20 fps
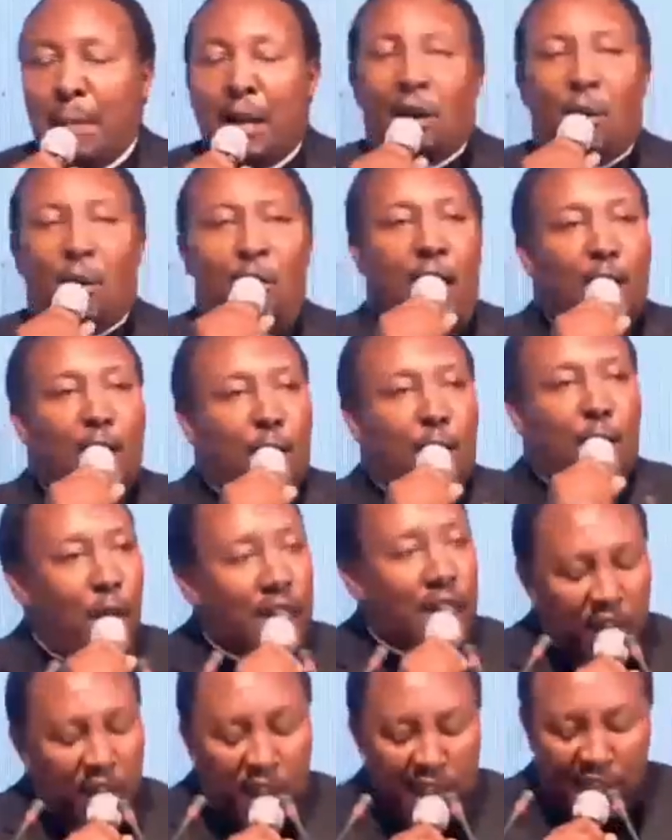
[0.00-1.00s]

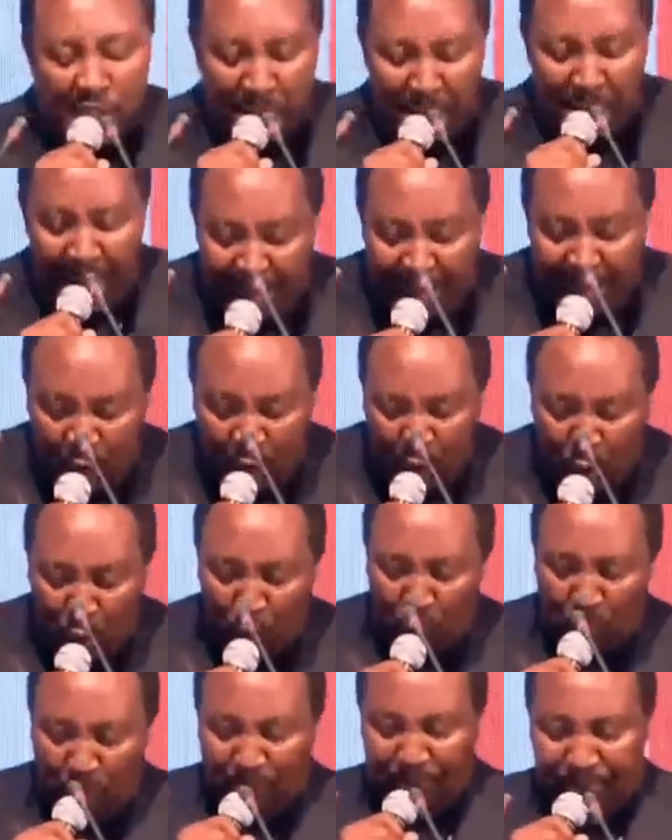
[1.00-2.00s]
Watuachie chama
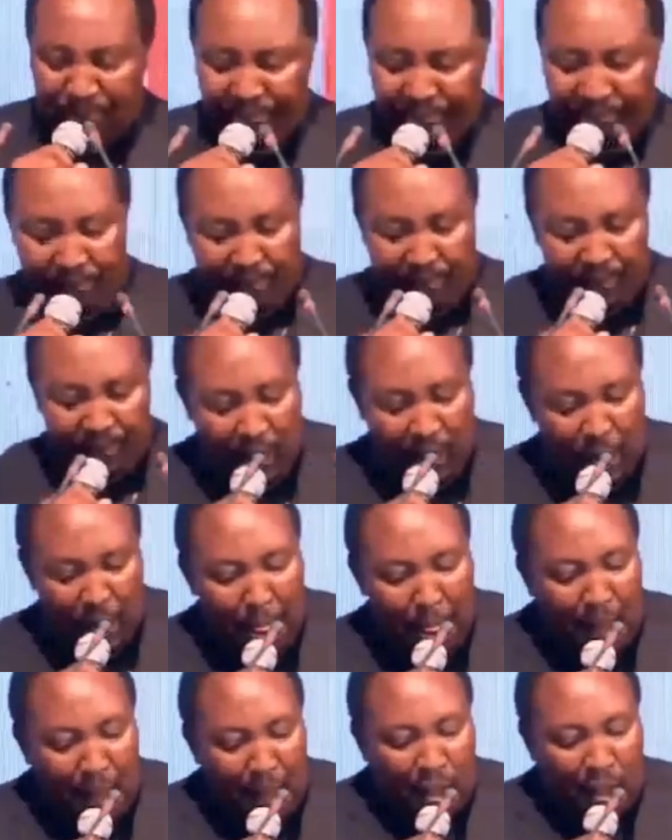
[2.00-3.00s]
yetu.
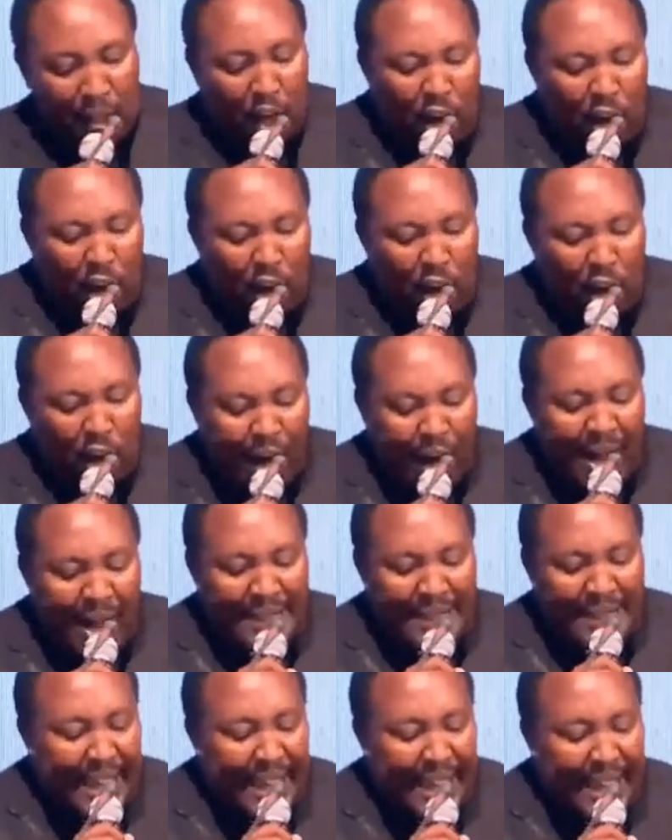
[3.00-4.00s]
Go
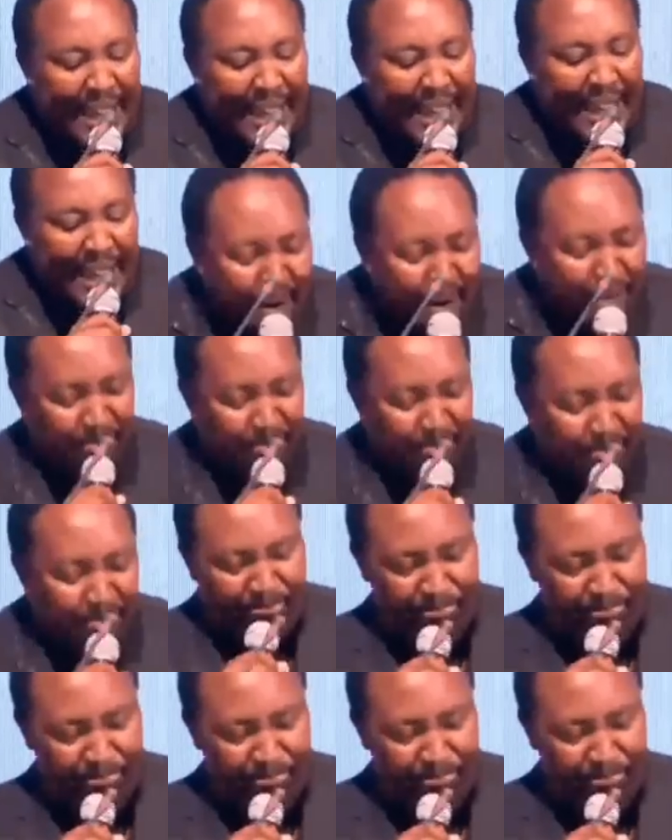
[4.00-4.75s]
and tell them